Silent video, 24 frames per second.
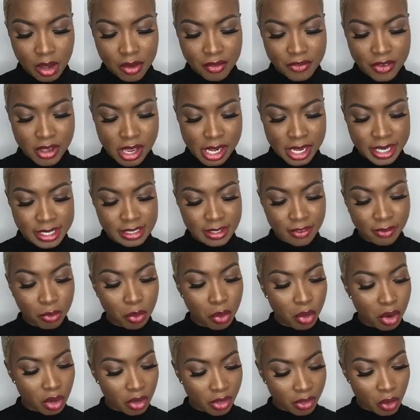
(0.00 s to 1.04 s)
feelings of
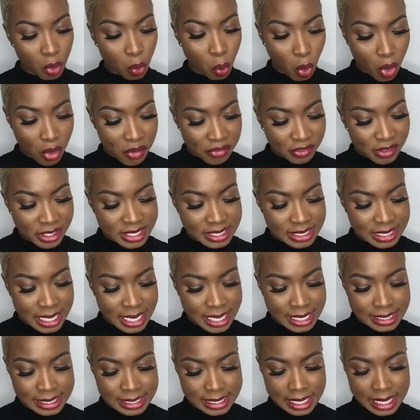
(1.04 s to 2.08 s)

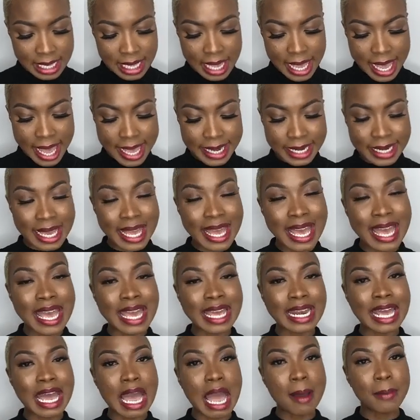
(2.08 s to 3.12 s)
worthlessness, and
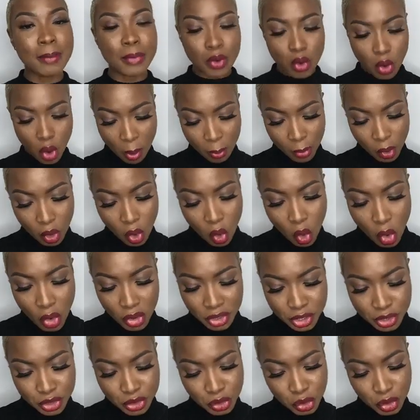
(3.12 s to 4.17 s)
an abnormal or
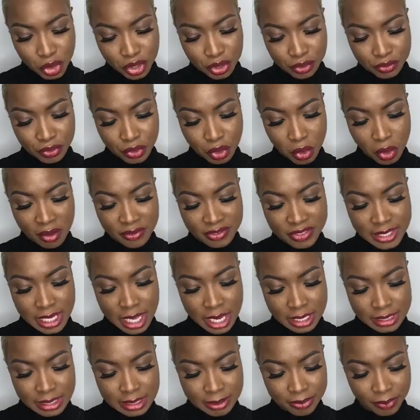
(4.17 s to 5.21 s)
distorted view of
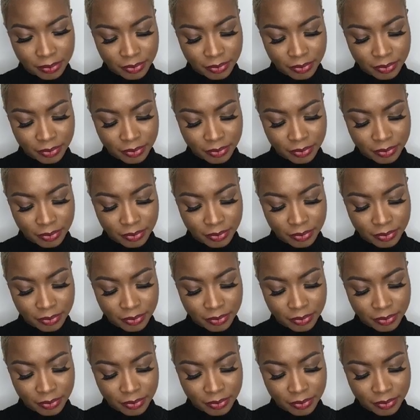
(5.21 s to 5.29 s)
sex.